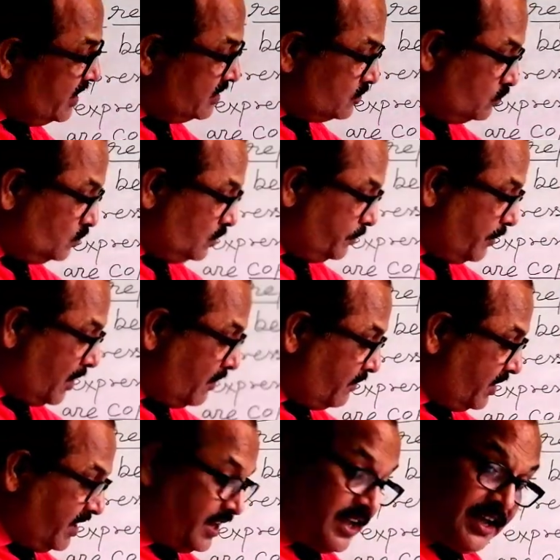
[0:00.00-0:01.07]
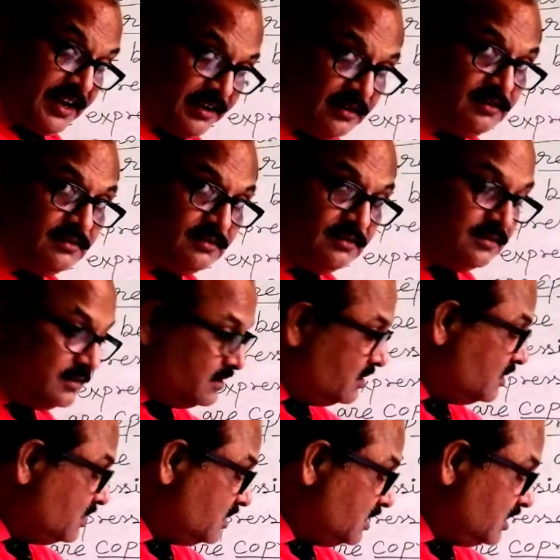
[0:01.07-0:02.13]
raised to the power n
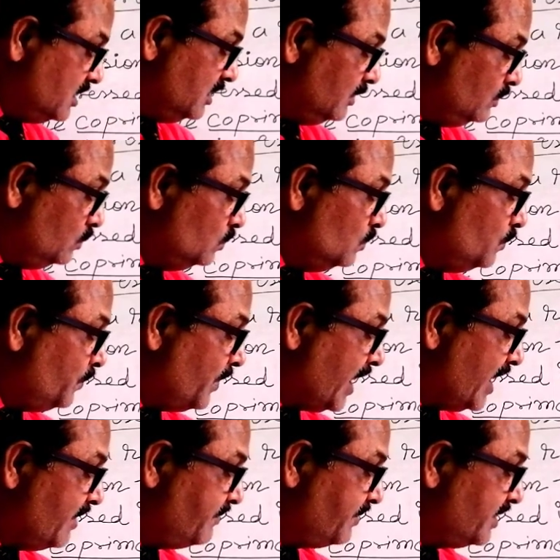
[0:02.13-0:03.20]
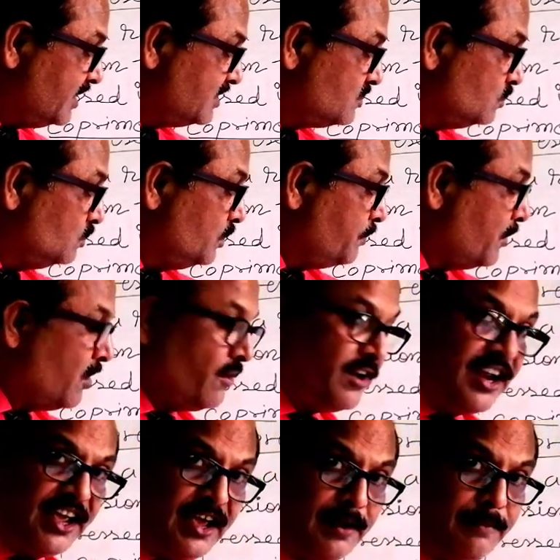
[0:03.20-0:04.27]
into 5 raised to the power
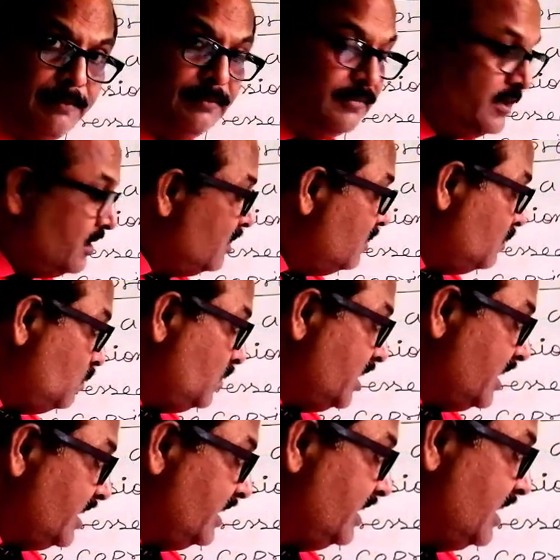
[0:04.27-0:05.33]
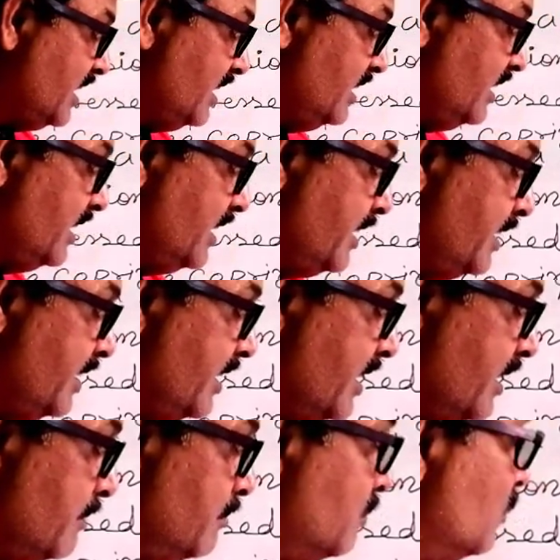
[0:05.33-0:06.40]
m, where n and
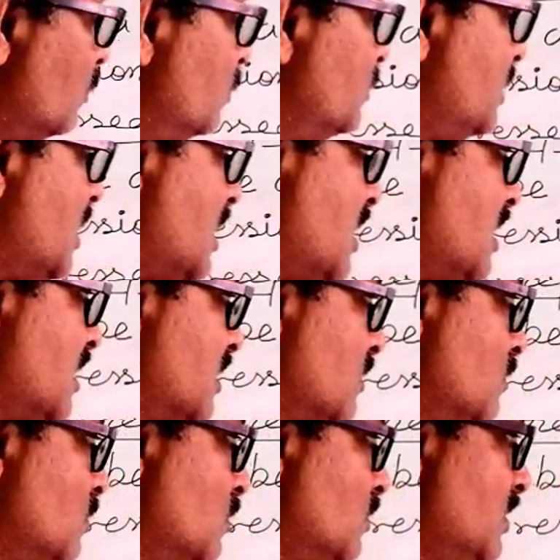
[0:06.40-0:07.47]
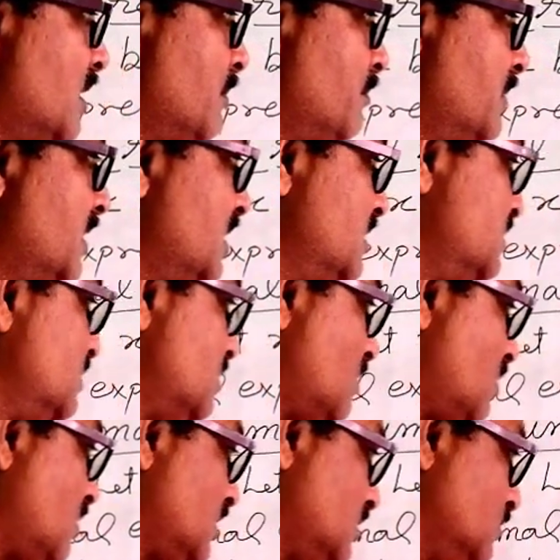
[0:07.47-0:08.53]
m both are whole numbers,
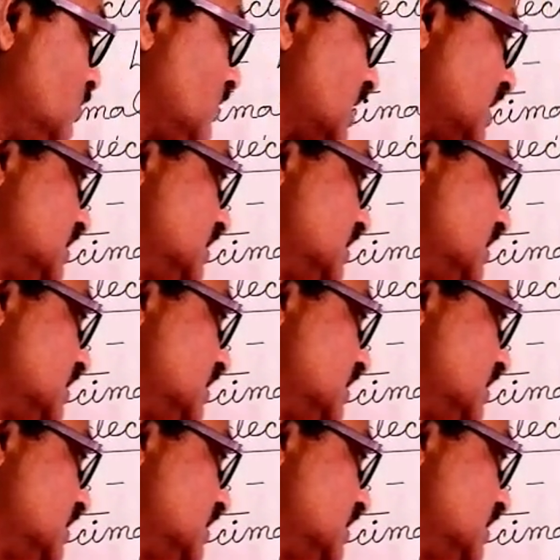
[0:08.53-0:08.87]
or you